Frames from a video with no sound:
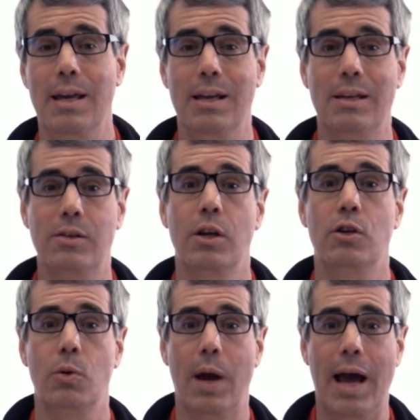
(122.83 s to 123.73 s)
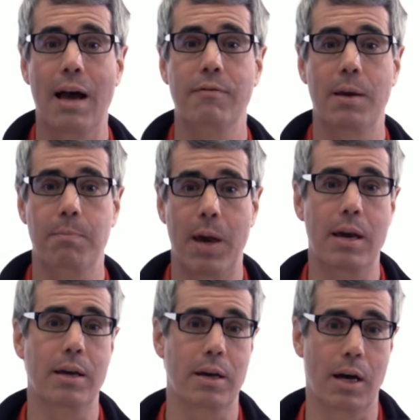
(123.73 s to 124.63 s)
It is to have a
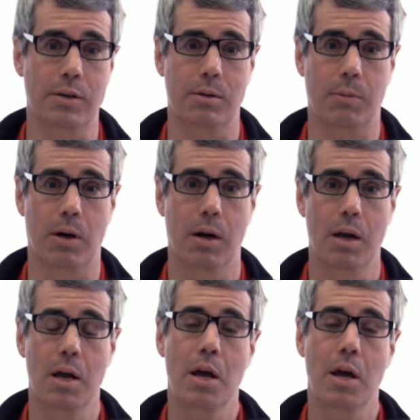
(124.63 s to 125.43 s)
paying customer.